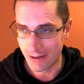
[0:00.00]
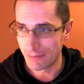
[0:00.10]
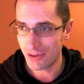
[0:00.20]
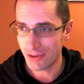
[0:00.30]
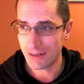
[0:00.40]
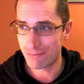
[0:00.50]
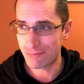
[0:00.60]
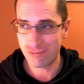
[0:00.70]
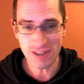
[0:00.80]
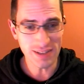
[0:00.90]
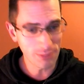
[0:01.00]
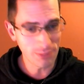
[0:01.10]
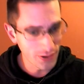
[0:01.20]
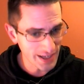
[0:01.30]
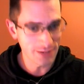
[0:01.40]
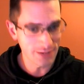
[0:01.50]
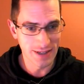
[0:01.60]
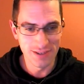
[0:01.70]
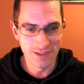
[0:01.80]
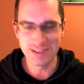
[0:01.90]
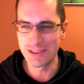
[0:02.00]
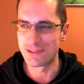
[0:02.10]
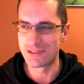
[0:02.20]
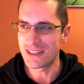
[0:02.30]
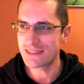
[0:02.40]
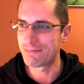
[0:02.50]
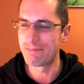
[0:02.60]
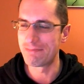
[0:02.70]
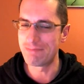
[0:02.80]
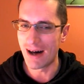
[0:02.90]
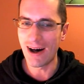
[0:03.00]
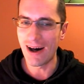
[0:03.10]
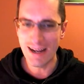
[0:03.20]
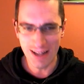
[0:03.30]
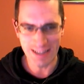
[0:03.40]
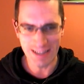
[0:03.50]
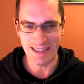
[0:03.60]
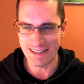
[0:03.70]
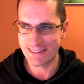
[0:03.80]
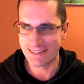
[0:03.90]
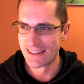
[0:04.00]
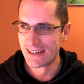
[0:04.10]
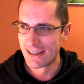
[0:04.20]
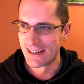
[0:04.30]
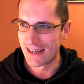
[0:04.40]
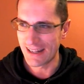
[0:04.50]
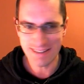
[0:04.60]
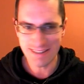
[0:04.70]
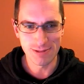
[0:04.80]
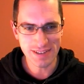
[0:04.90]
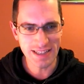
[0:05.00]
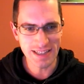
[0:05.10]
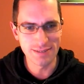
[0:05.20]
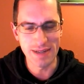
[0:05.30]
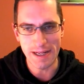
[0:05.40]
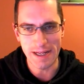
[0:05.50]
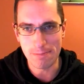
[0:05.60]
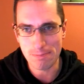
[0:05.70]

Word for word: I'm not going to press it upon anyone else to use it, but I like it, and that's what's key to me.